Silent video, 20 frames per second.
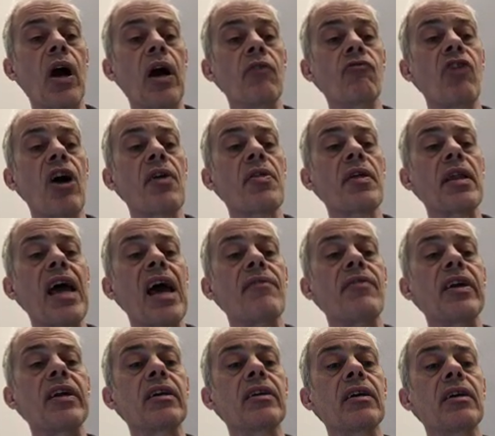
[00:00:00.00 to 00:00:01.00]
rather than
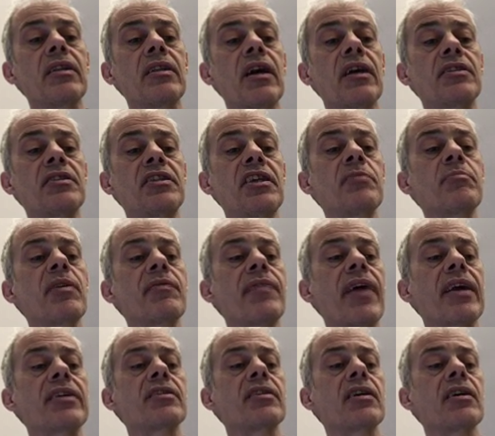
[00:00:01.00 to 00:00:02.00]
having a sigma
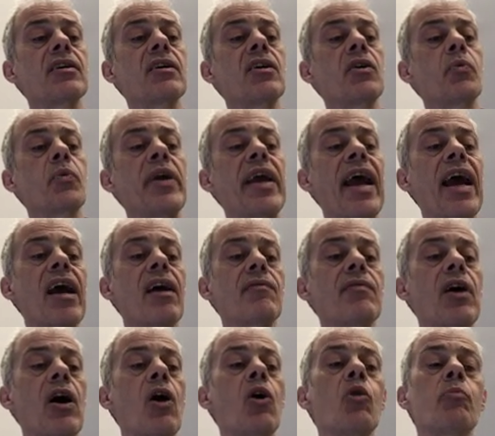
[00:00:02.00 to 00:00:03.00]
factor, we
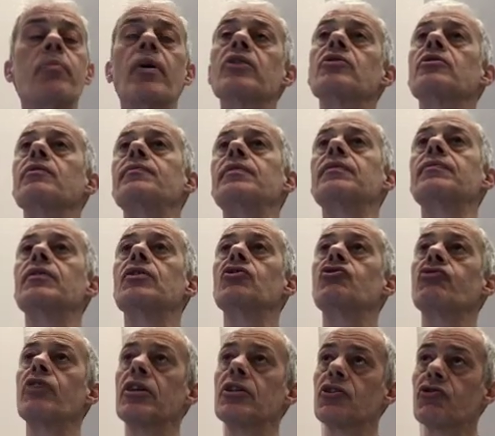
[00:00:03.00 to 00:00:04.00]
have a whole bunch of different
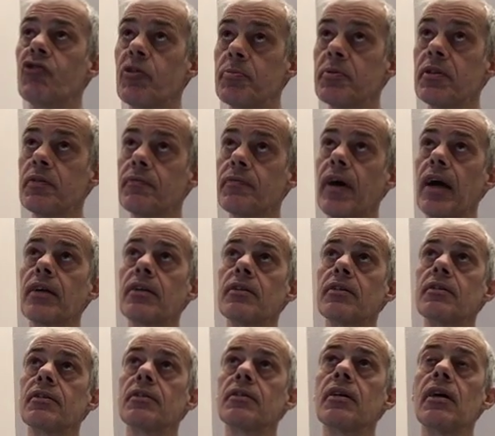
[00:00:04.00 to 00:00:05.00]
transcription
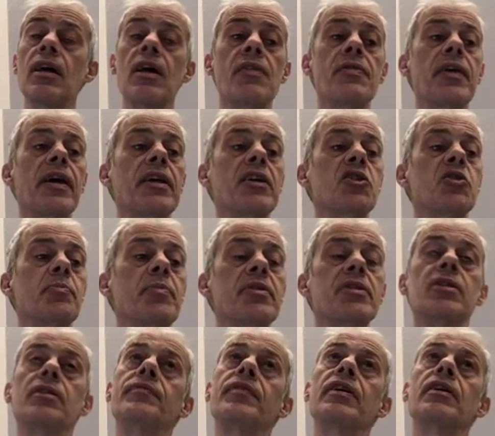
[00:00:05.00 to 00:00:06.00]
factors that are
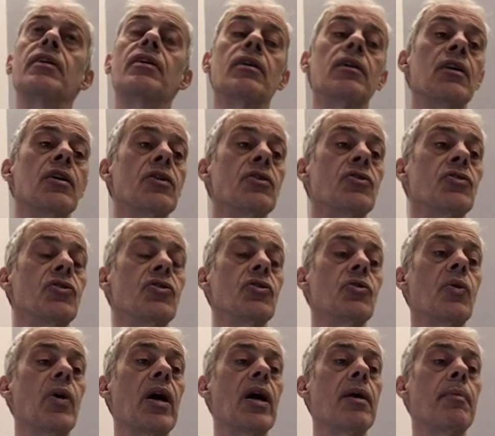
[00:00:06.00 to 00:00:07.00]
specific
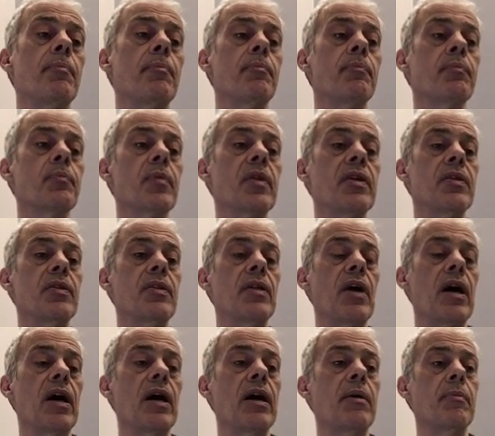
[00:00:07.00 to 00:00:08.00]
to um,
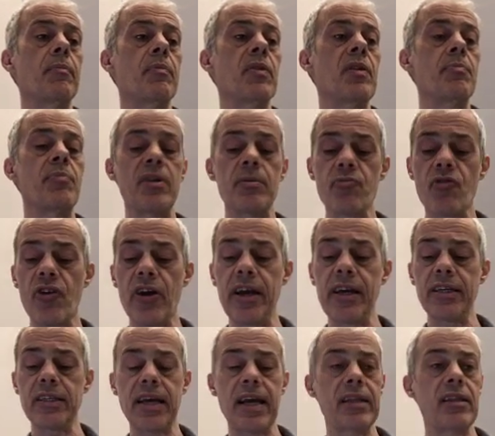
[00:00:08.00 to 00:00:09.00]
um, the
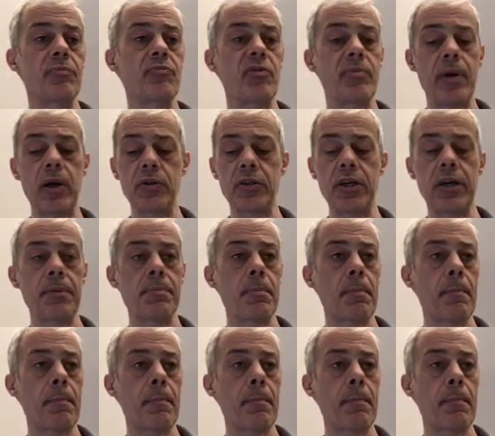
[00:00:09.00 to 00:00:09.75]
polymerase and the promoter.